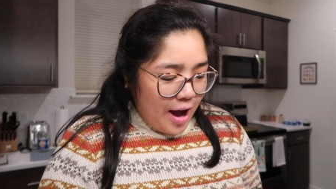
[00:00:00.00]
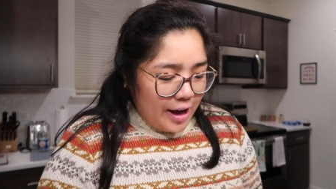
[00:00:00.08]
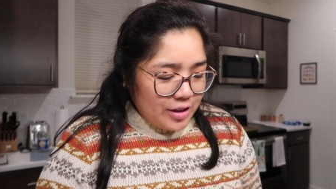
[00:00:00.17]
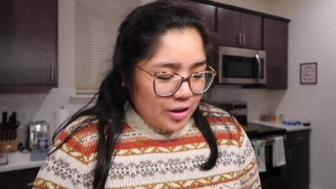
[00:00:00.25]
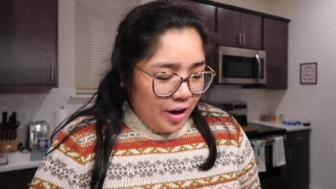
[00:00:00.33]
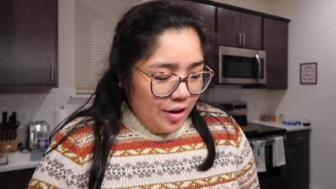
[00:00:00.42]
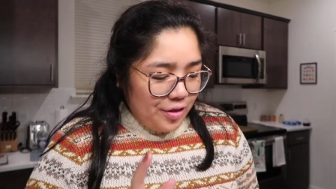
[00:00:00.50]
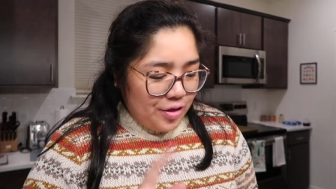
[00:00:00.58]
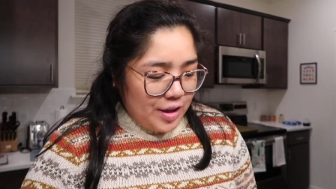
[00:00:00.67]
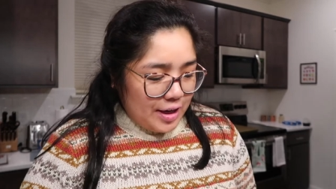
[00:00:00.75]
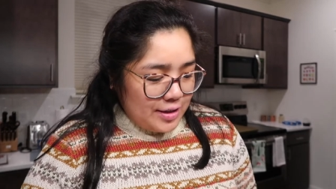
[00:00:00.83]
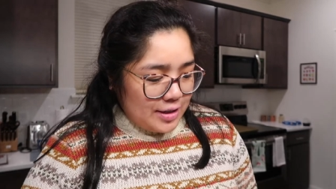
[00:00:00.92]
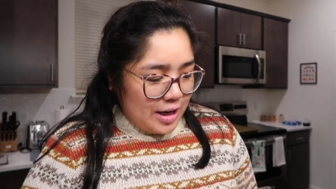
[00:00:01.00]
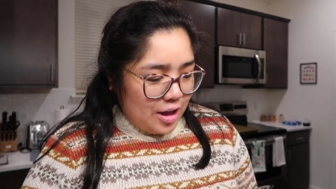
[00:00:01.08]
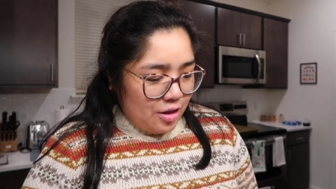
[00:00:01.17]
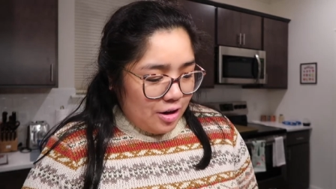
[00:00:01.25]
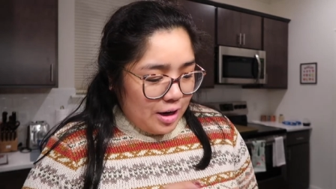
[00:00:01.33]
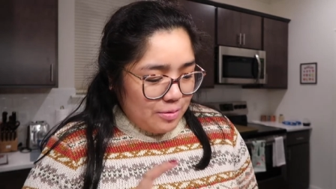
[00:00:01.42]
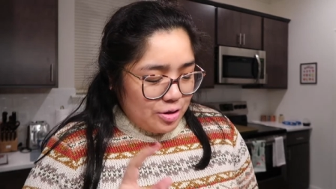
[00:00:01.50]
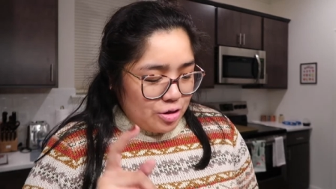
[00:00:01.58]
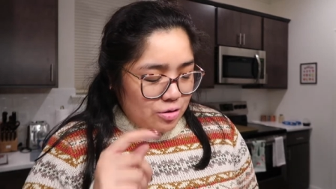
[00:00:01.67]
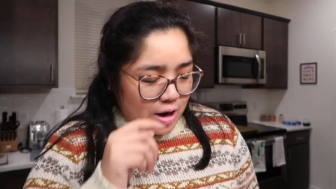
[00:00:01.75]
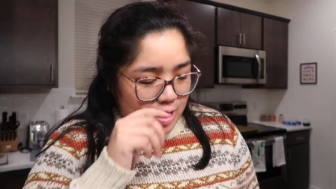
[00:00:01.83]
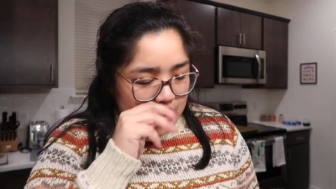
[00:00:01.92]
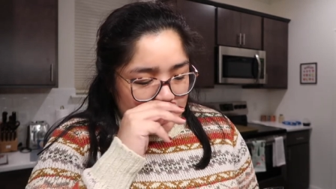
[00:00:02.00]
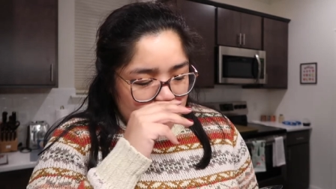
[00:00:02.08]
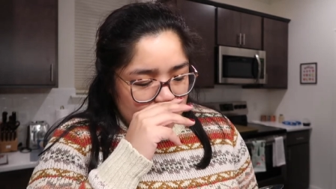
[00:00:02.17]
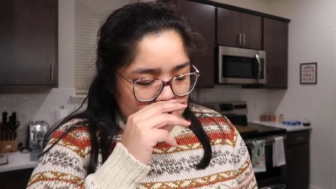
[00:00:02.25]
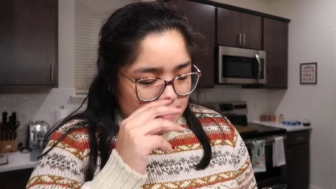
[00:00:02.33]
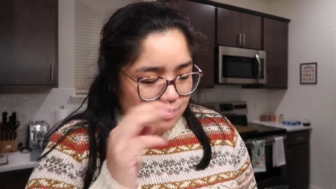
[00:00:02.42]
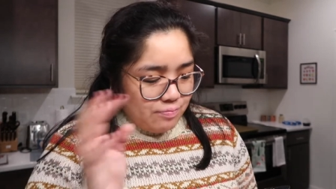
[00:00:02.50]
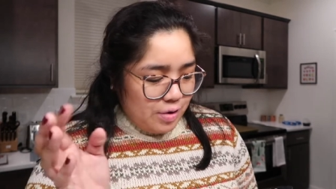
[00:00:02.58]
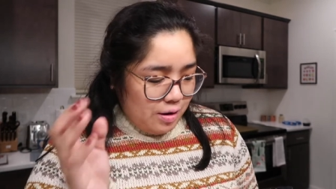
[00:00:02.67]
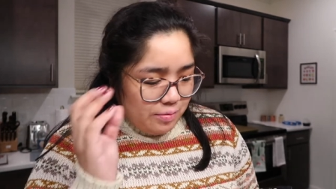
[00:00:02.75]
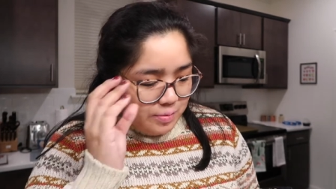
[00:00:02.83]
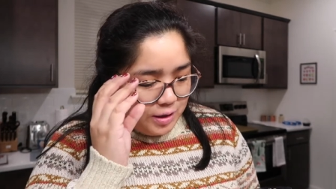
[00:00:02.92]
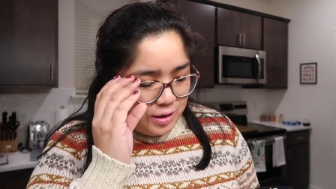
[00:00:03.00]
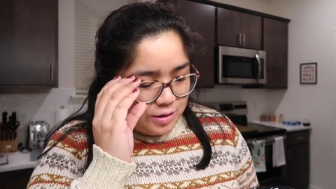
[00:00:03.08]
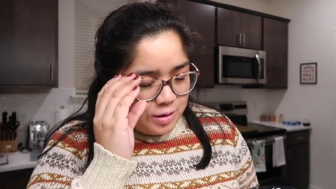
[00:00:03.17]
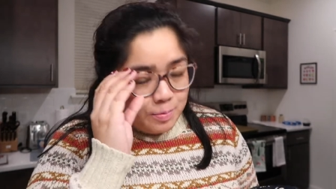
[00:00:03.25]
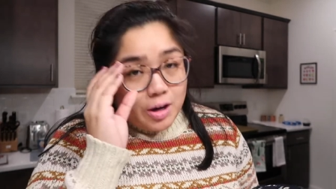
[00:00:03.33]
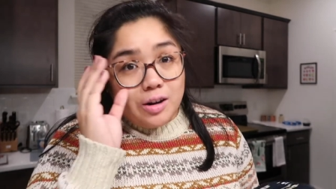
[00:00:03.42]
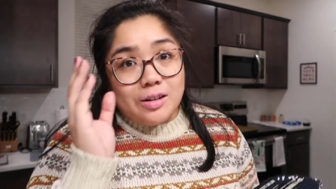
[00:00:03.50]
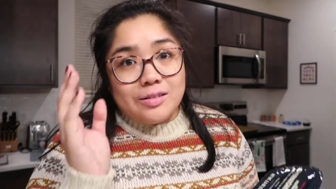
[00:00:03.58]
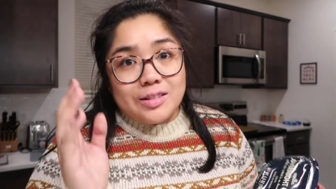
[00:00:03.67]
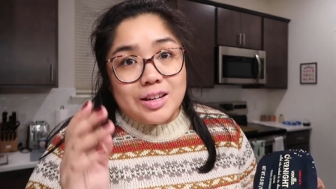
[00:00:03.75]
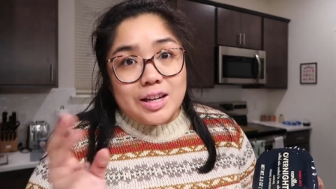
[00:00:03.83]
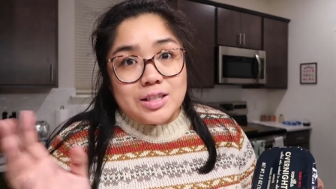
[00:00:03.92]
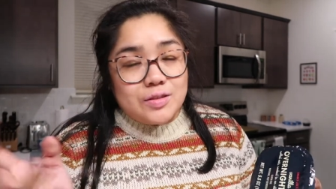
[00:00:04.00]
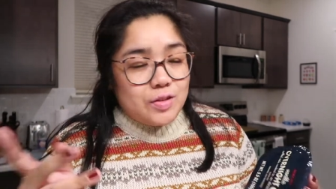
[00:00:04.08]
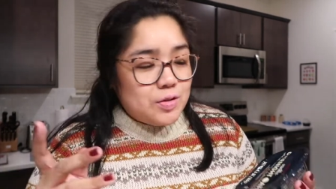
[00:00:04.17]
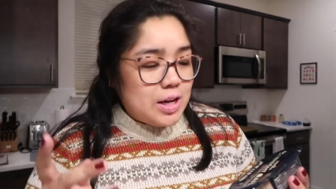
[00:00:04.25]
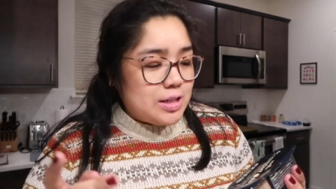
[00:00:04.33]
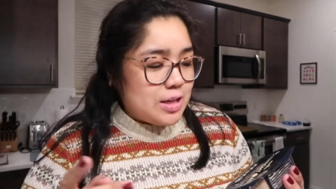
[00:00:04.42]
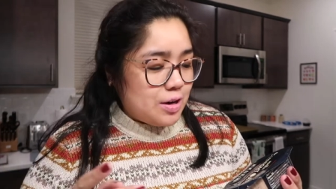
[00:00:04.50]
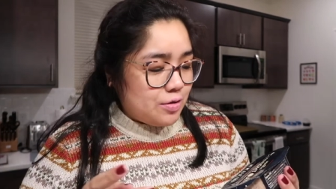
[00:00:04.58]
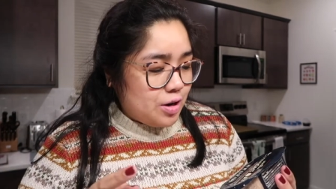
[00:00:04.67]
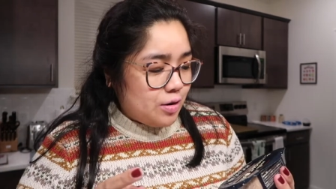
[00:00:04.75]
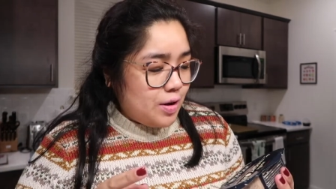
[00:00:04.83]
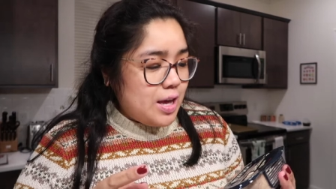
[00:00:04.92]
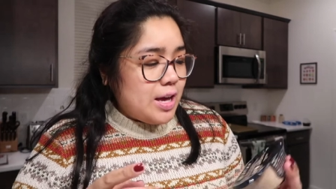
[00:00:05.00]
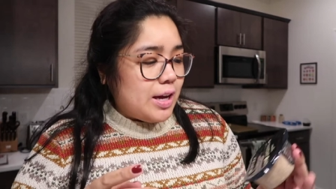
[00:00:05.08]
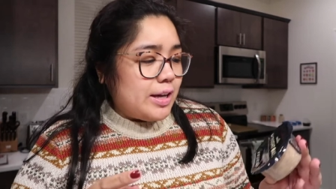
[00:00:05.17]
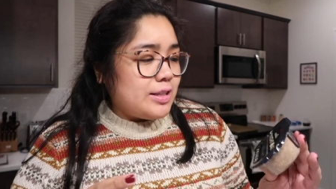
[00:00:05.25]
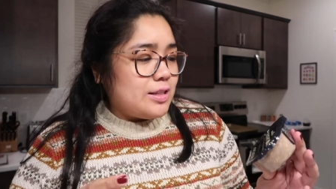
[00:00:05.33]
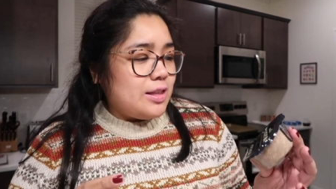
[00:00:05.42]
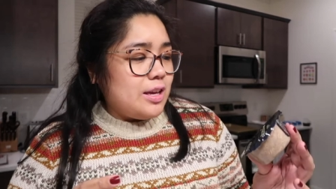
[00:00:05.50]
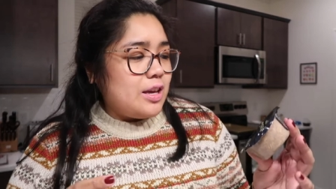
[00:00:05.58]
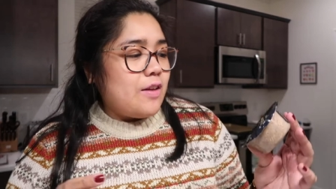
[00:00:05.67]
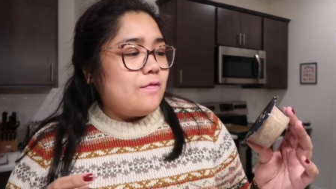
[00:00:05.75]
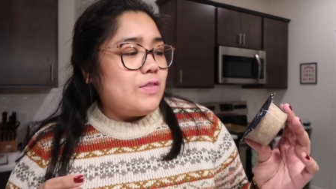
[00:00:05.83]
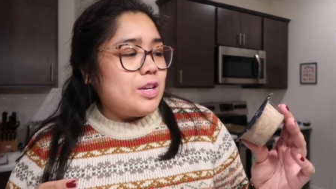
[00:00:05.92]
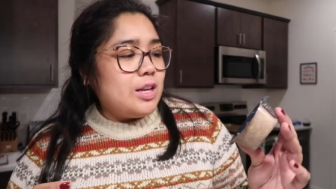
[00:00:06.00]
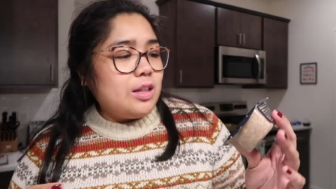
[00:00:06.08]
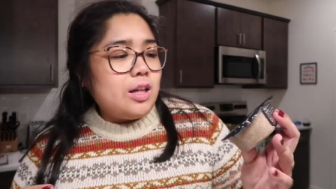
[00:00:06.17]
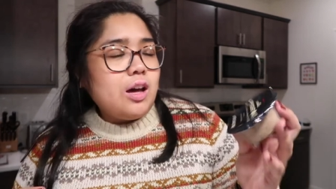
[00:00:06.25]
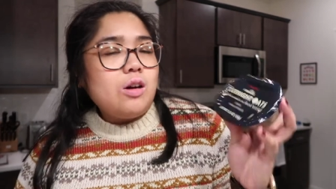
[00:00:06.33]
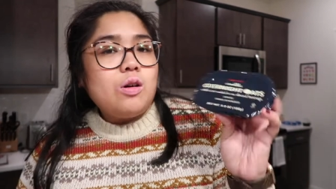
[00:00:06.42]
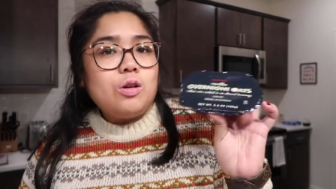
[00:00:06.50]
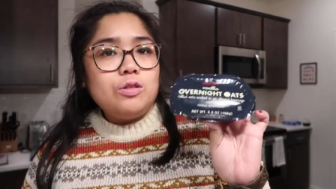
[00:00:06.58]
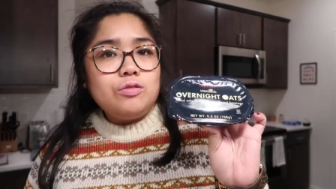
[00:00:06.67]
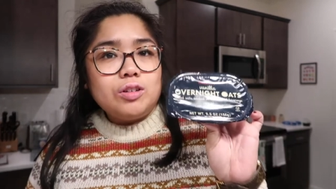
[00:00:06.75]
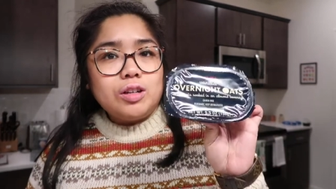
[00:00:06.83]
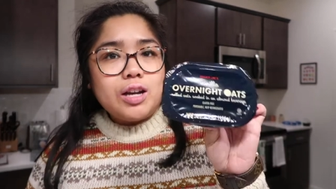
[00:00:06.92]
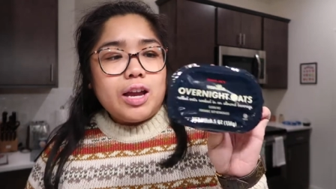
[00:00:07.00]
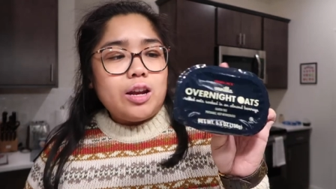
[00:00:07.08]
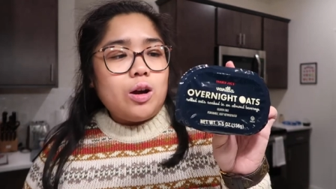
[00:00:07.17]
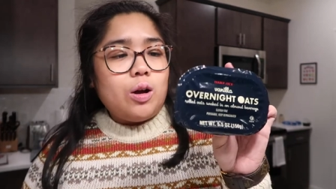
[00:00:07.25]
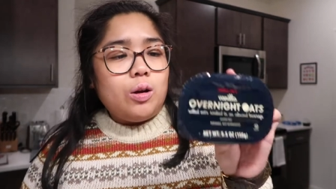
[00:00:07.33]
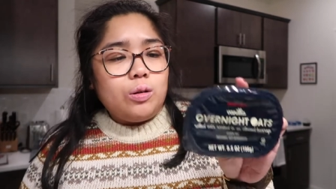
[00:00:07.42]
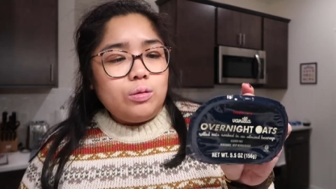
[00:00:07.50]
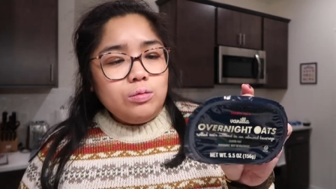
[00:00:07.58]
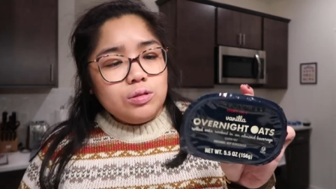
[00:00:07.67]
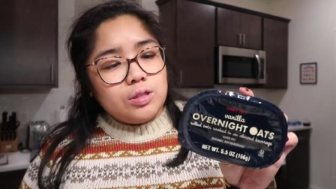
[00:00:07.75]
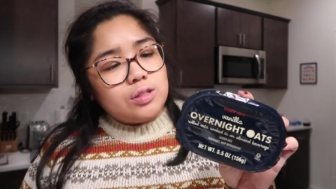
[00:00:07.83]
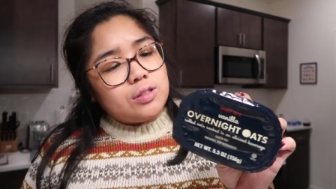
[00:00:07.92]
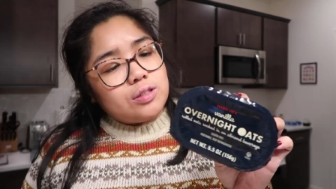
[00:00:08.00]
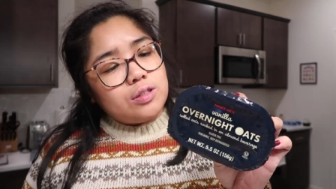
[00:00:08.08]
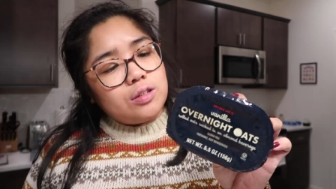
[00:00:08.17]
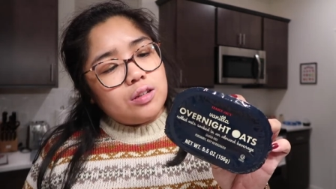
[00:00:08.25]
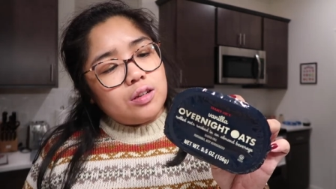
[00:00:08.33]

I saw this and I thought I would try it probably tomorrow in the next few days, I don't know. It's the vanilla overnight oats,